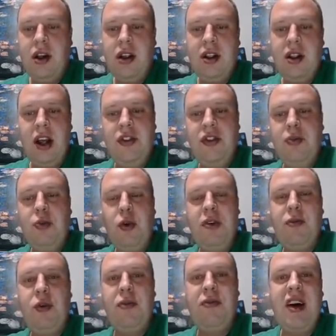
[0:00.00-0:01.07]
The delta's
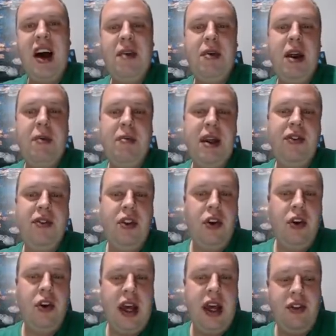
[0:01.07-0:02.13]
0.45, but I meant to
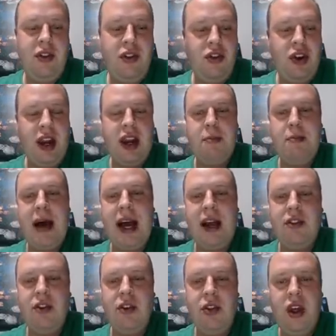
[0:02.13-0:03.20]
do that to try to get
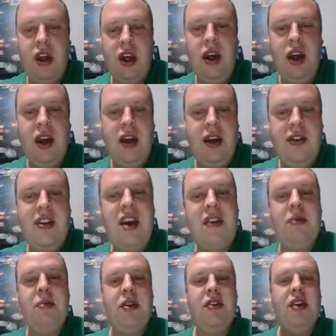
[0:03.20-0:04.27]
back to the
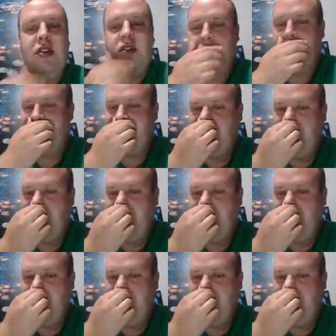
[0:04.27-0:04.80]
7 position.